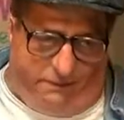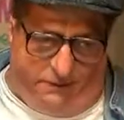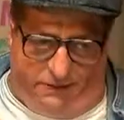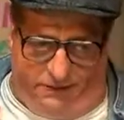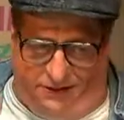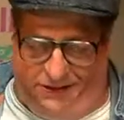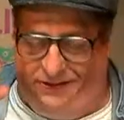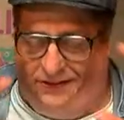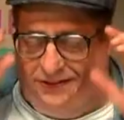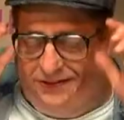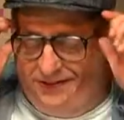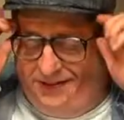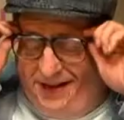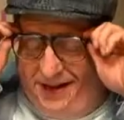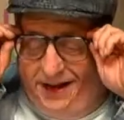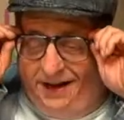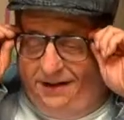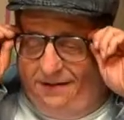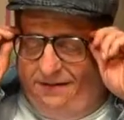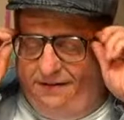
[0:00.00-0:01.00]
This is
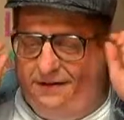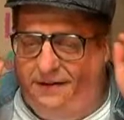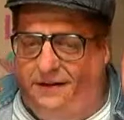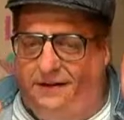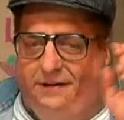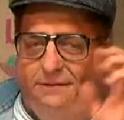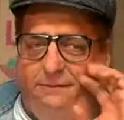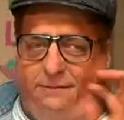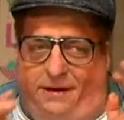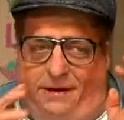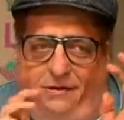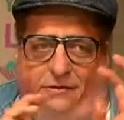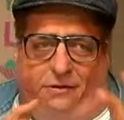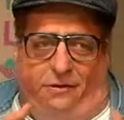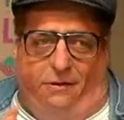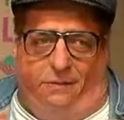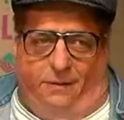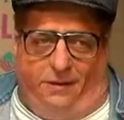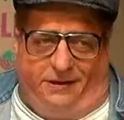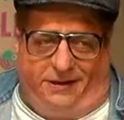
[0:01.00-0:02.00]
not my
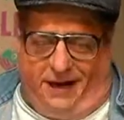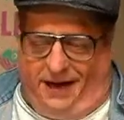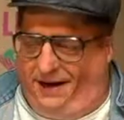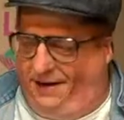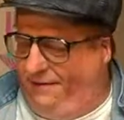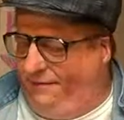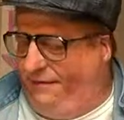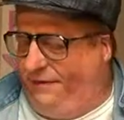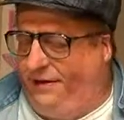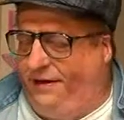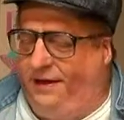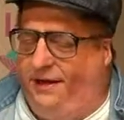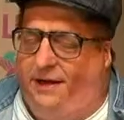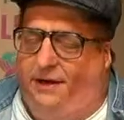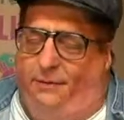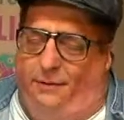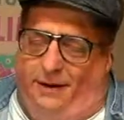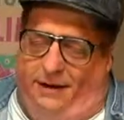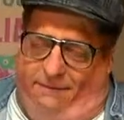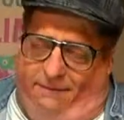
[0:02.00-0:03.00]
normal kind of,
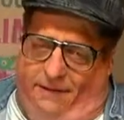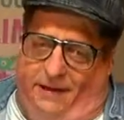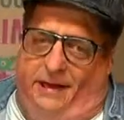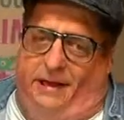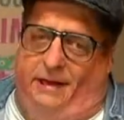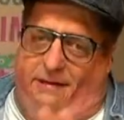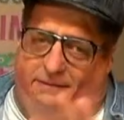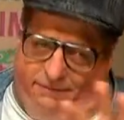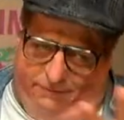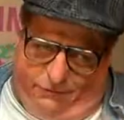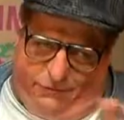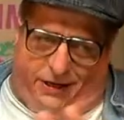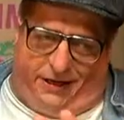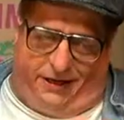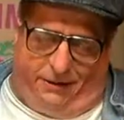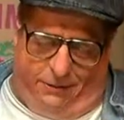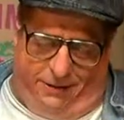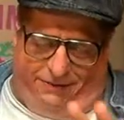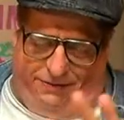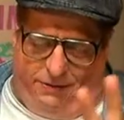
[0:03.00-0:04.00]
well, trying to
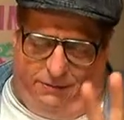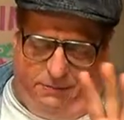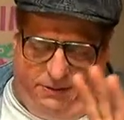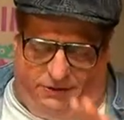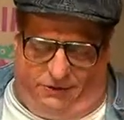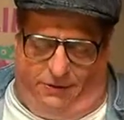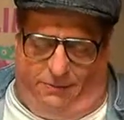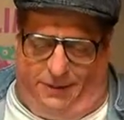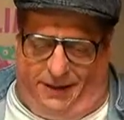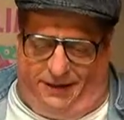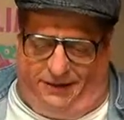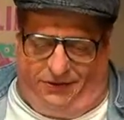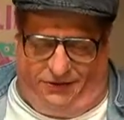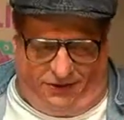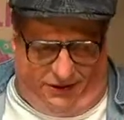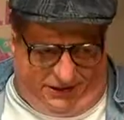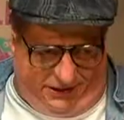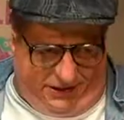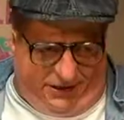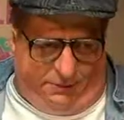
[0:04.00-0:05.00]
get away from the mystery boxes
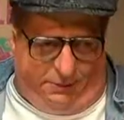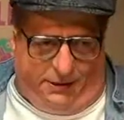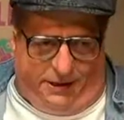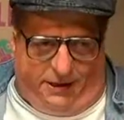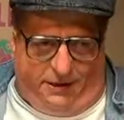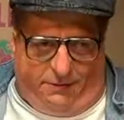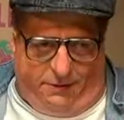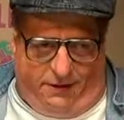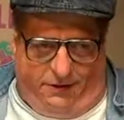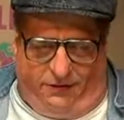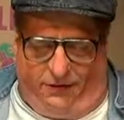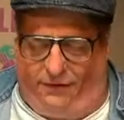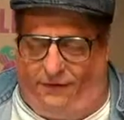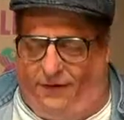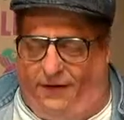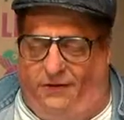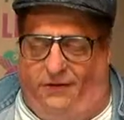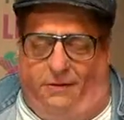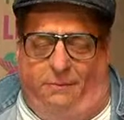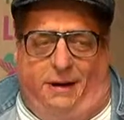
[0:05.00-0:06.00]
a little bit anyways, as
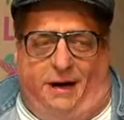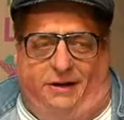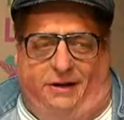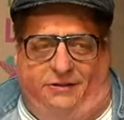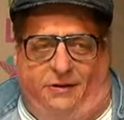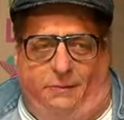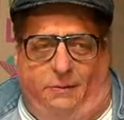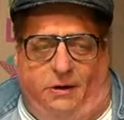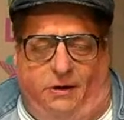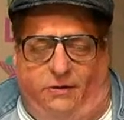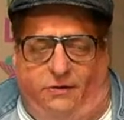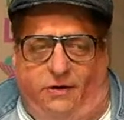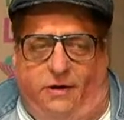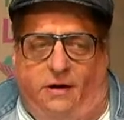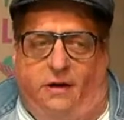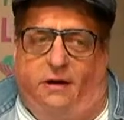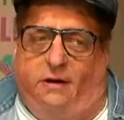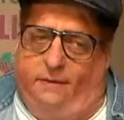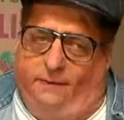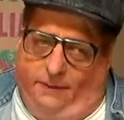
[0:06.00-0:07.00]
far as unboxing them goes.
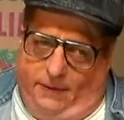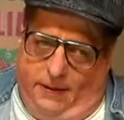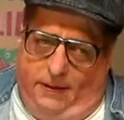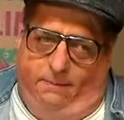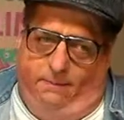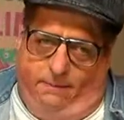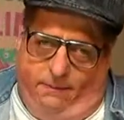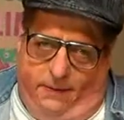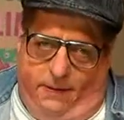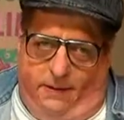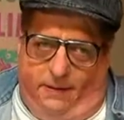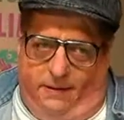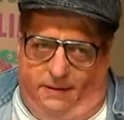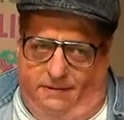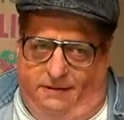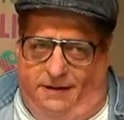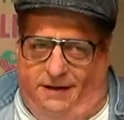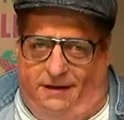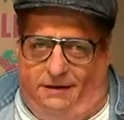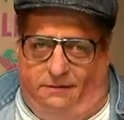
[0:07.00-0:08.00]

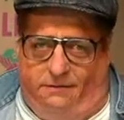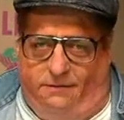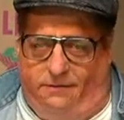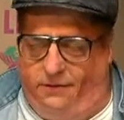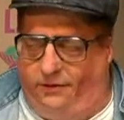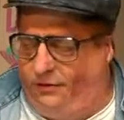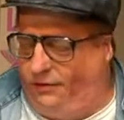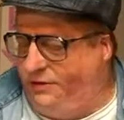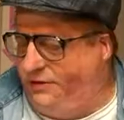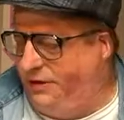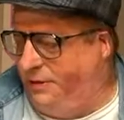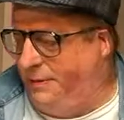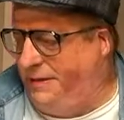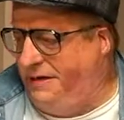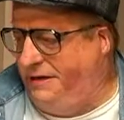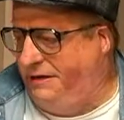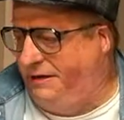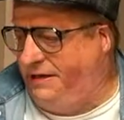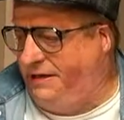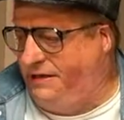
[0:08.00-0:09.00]
You know, there's only so many
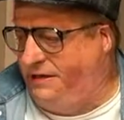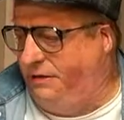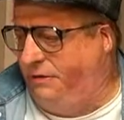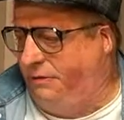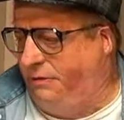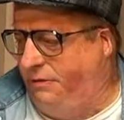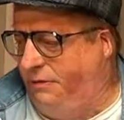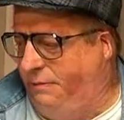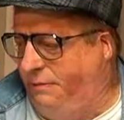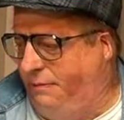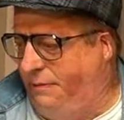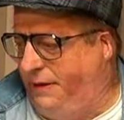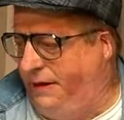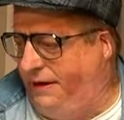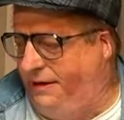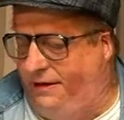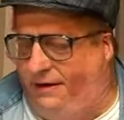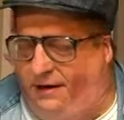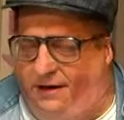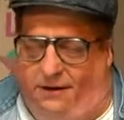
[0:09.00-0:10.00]
you can do.
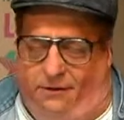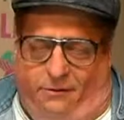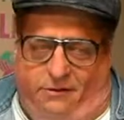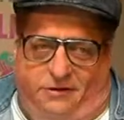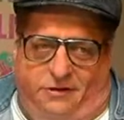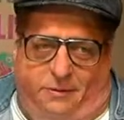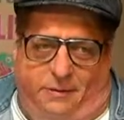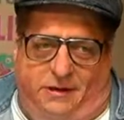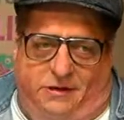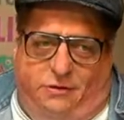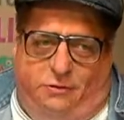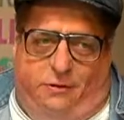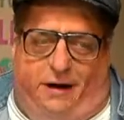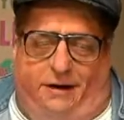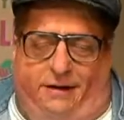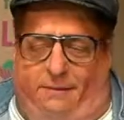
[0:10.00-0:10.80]
And I know there's only two Rock